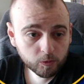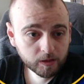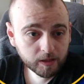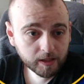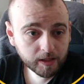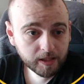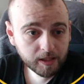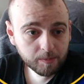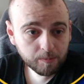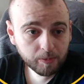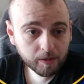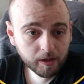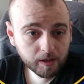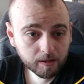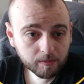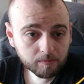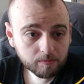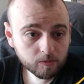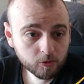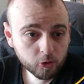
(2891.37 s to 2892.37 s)
a
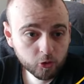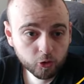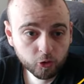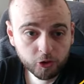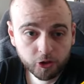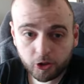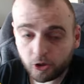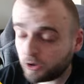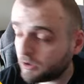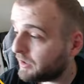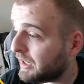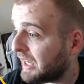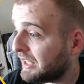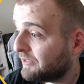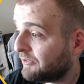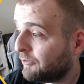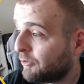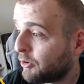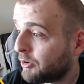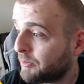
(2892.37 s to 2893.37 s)
keeper, Junior at
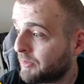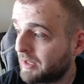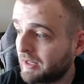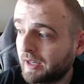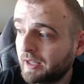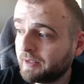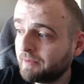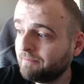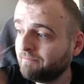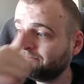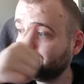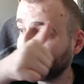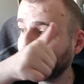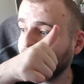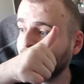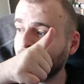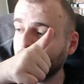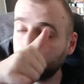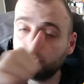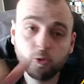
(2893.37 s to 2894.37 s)
4 million,
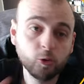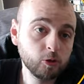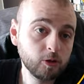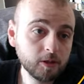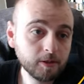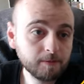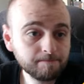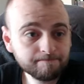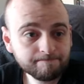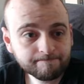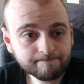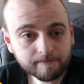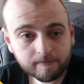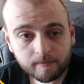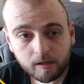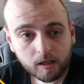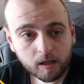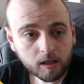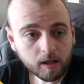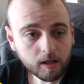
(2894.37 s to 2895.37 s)
good.
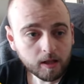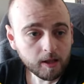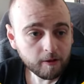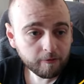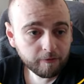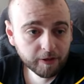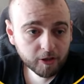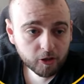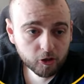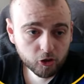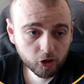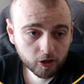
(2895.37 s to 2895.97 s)
Fixture